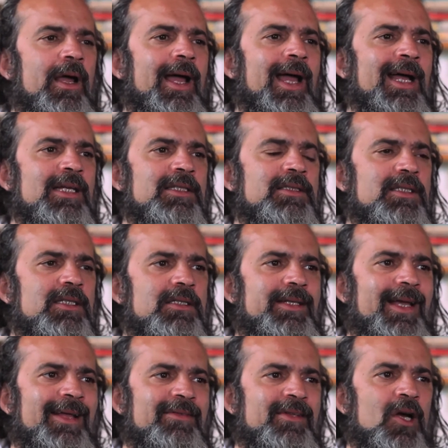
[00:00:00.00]
and uh,
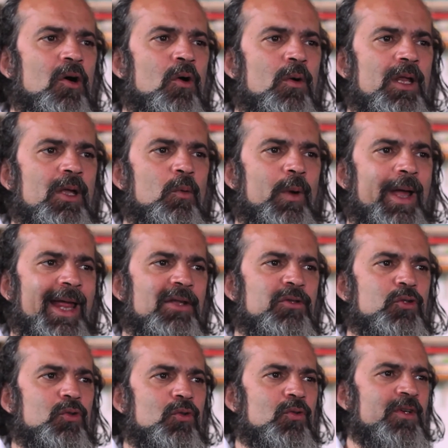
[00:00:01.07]
the the only way
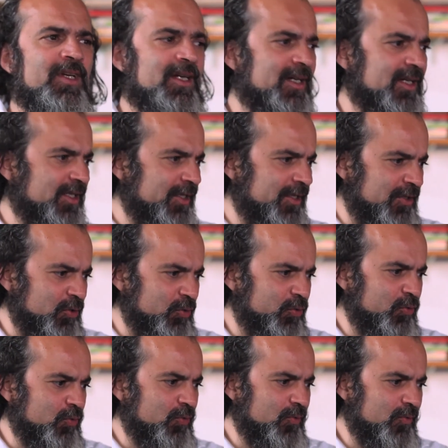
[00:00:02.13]
to uh,
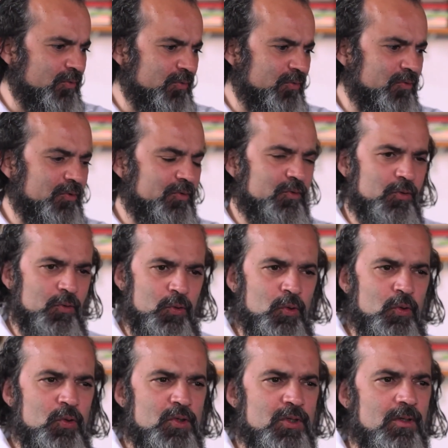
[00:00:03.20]
to to
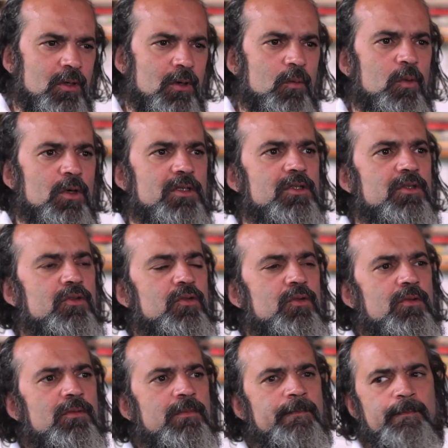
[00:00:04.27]
do so was to
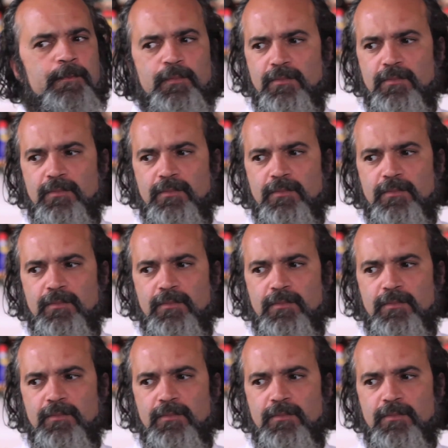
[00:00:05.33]
mm,